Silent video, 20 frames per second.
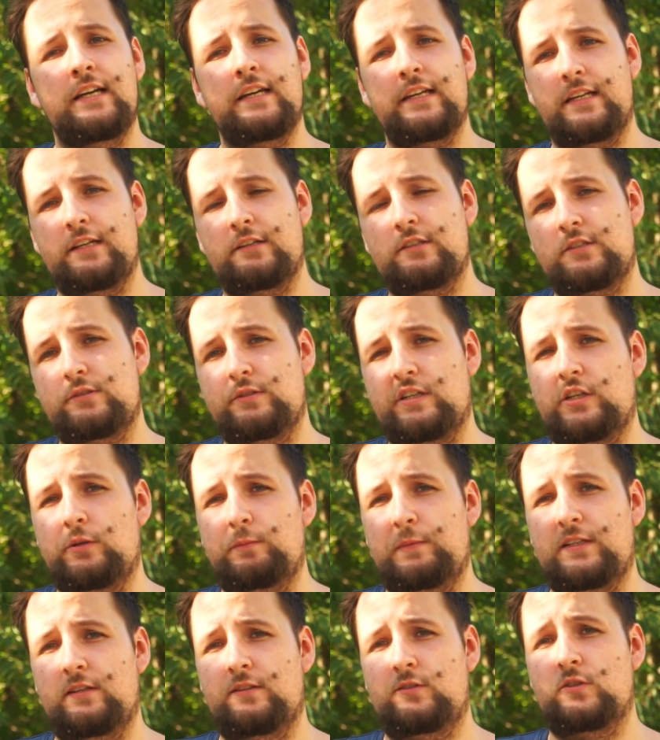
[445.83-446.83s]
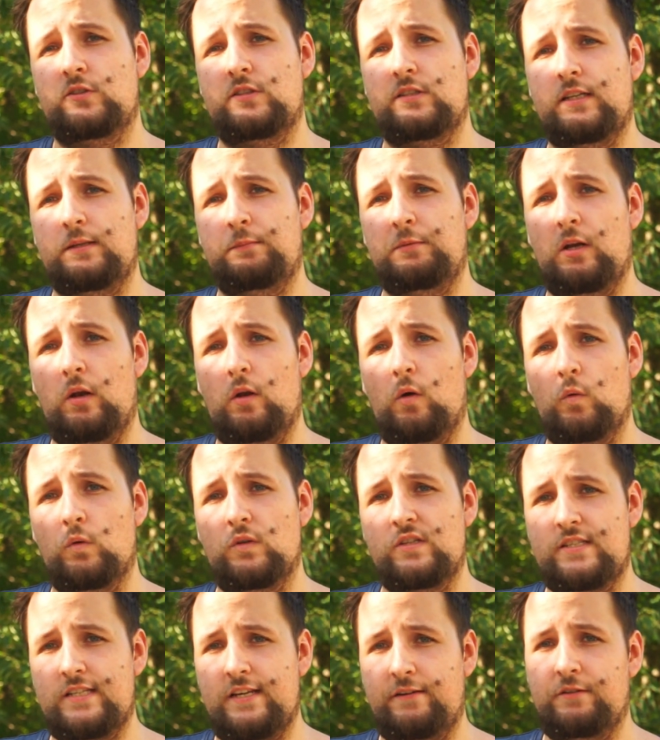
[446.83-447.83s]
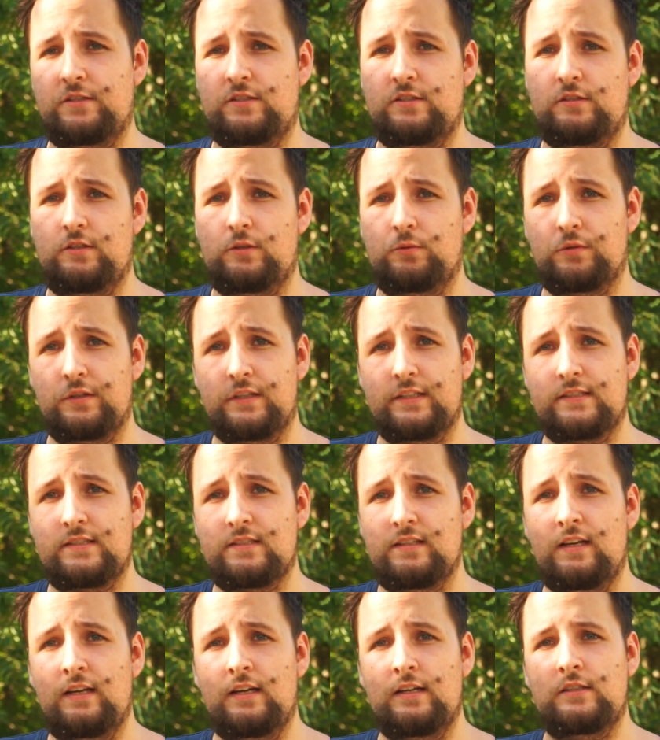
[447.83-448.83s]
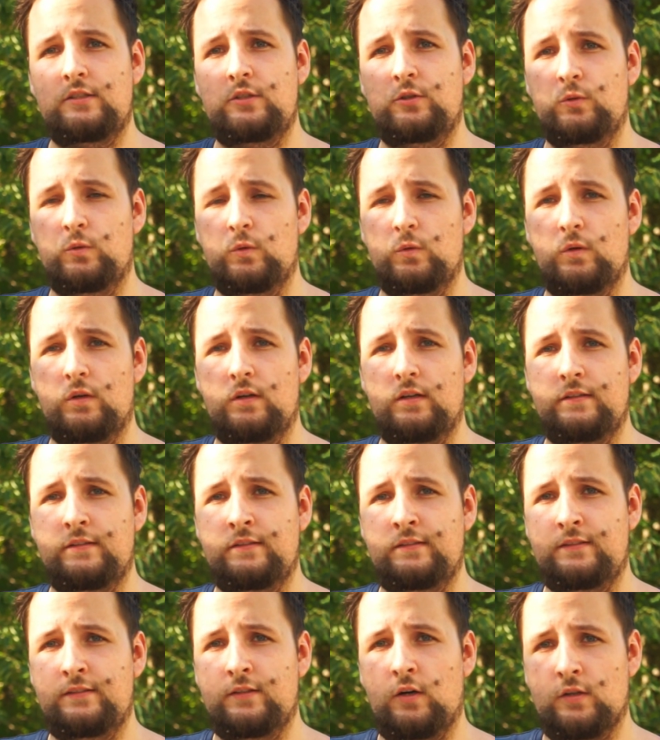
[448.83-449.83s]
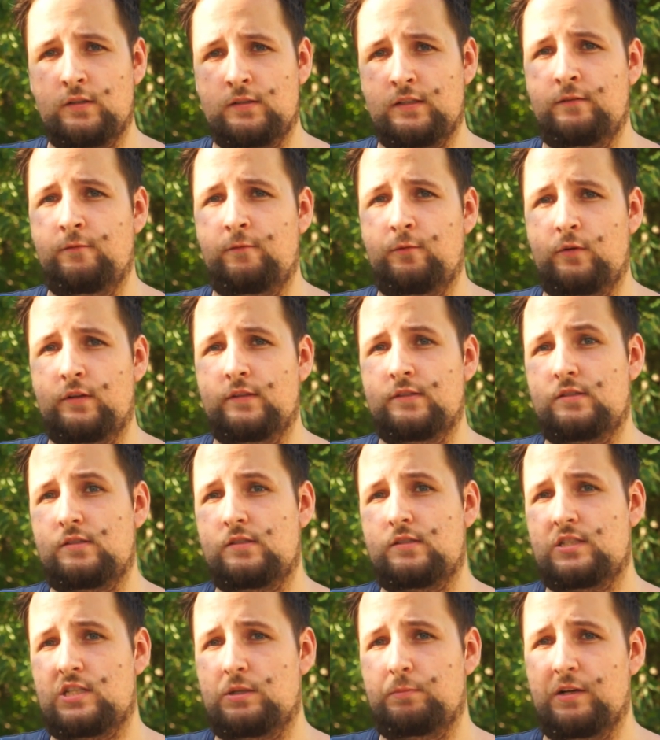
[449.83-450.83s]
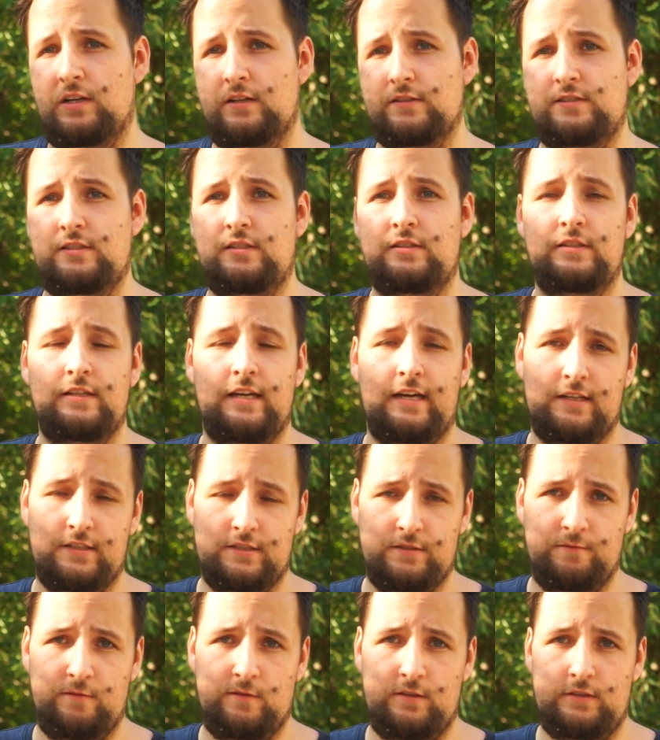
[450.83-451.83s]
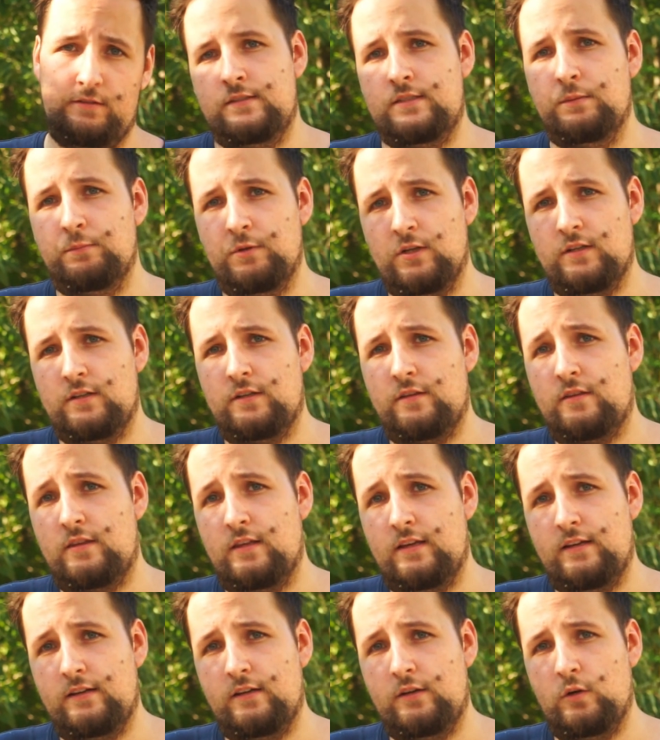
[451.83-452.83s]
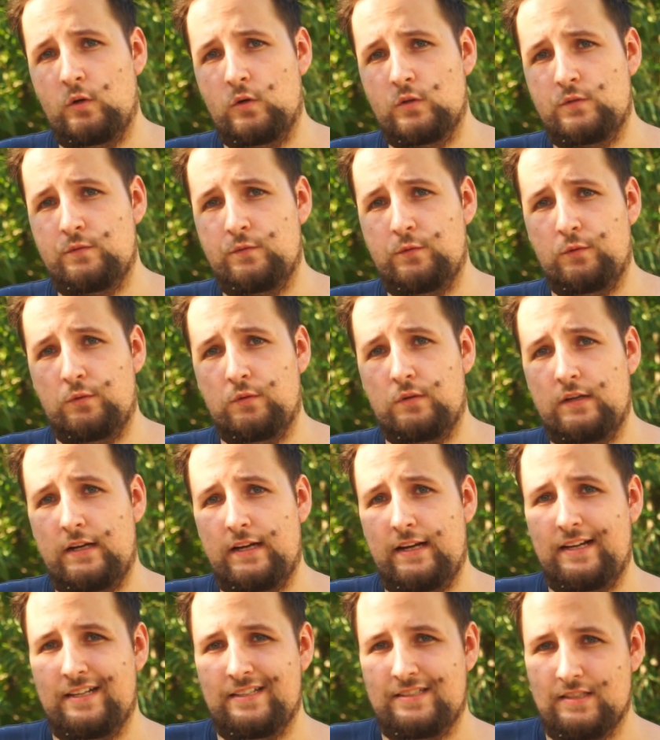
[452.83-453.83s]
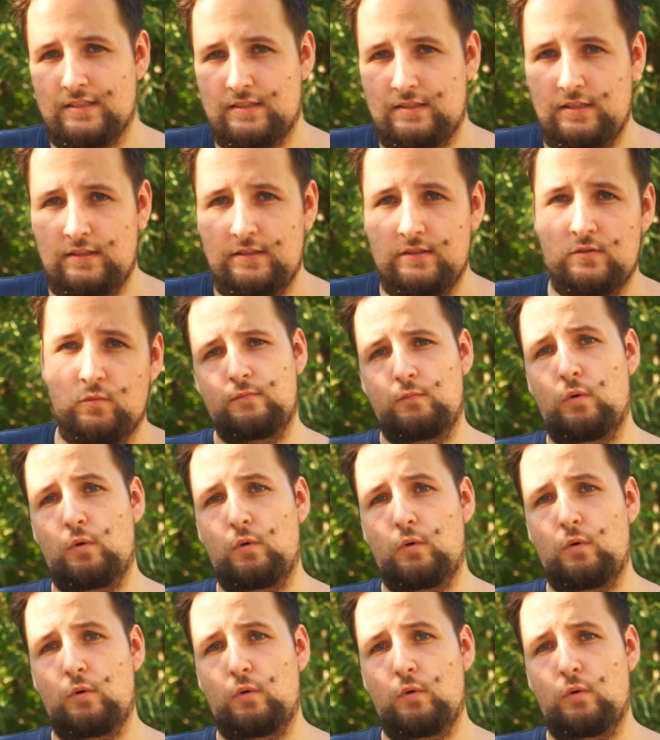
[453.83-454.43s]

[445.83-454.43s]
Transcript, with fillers: Here it's recommended to stay below seventy degrees to not influence stability negatively. Similar thing goes for S S Ds.